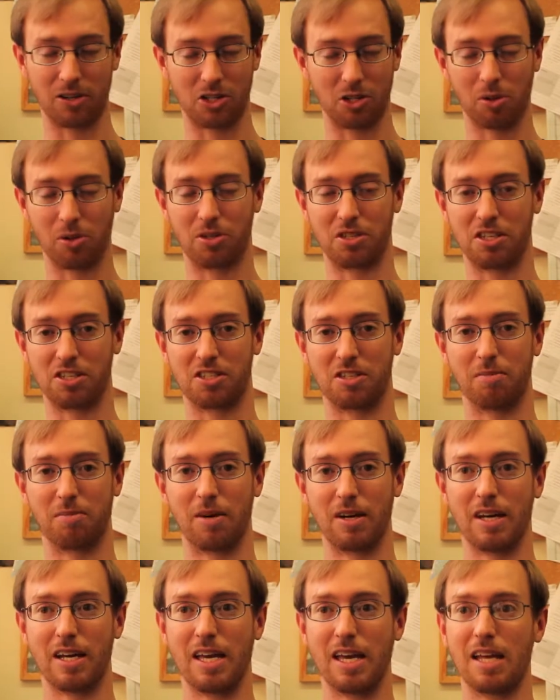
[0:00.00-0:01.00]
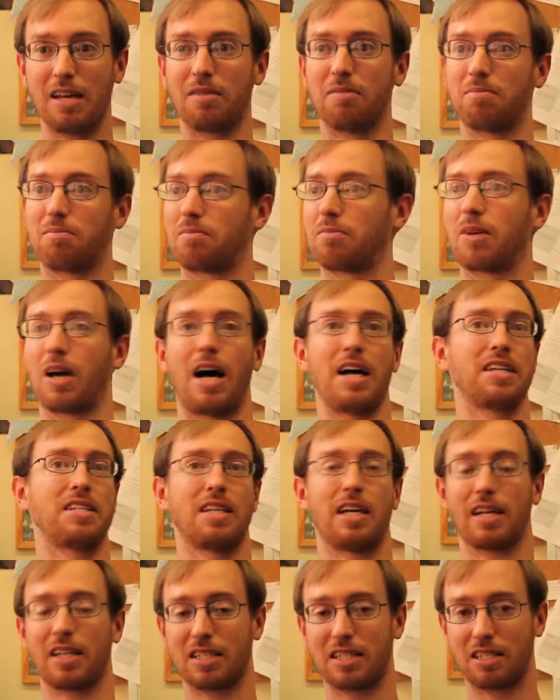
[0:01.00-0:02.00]
our solar system in
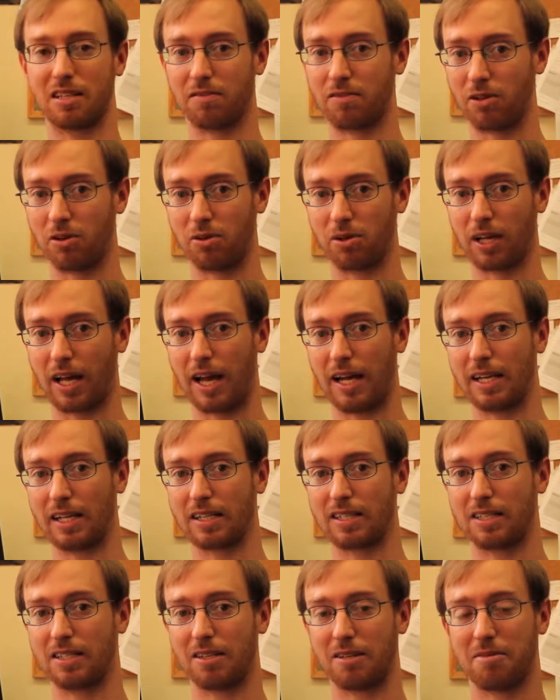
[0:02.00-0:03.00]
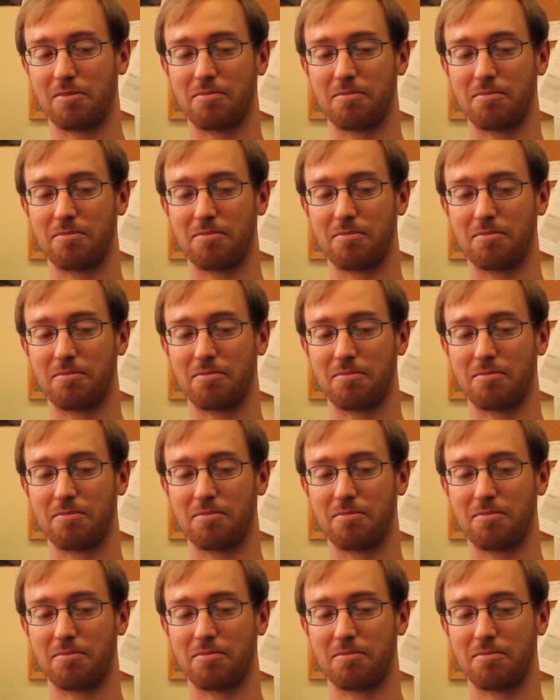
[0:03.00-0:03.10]
context of the whole galaxy.